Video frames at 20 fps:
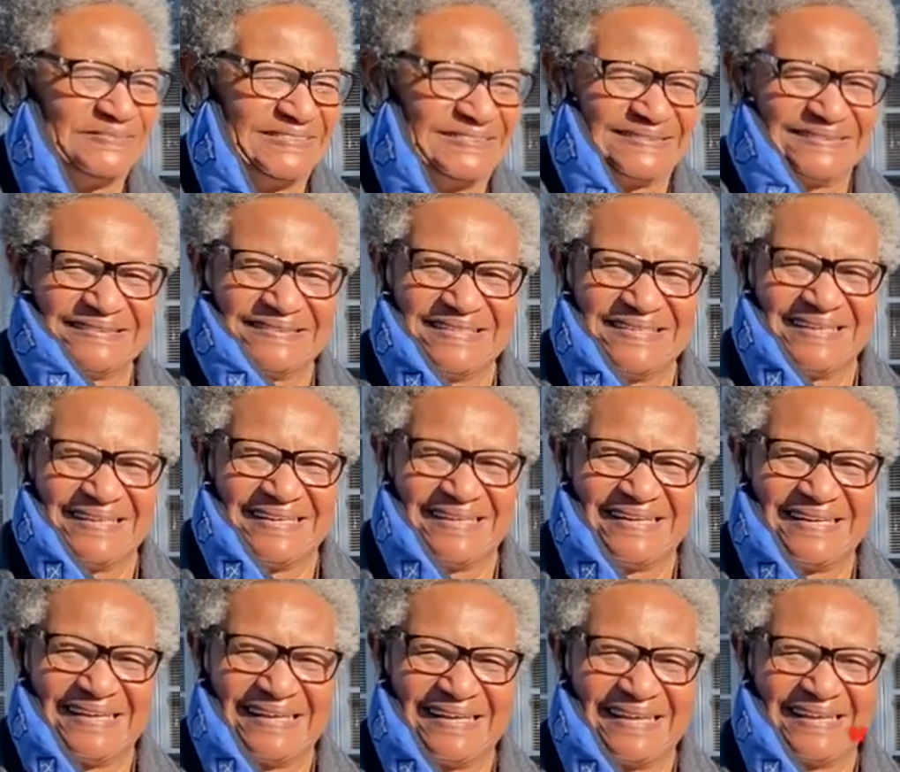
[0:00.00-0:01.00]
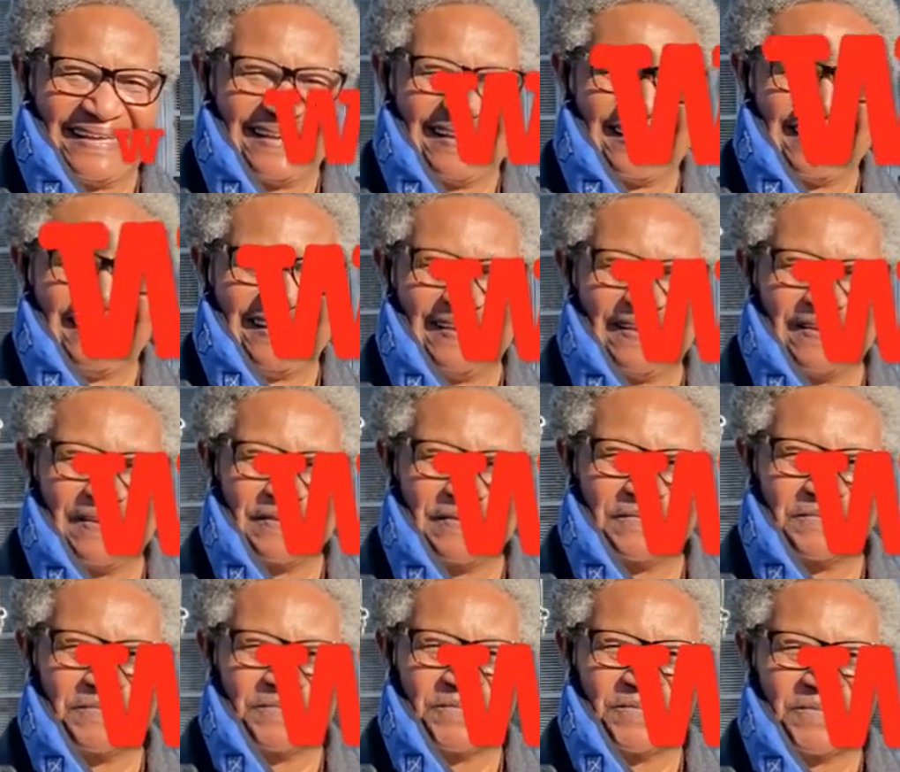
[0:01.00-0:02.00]
So, were they
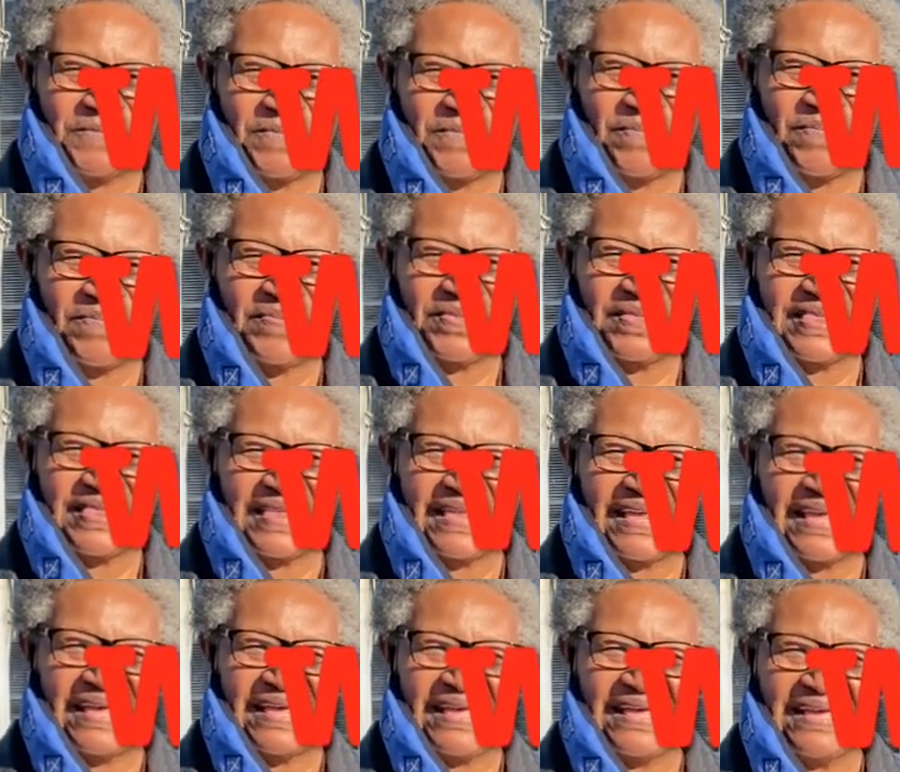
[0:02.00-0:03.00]
wearing their habits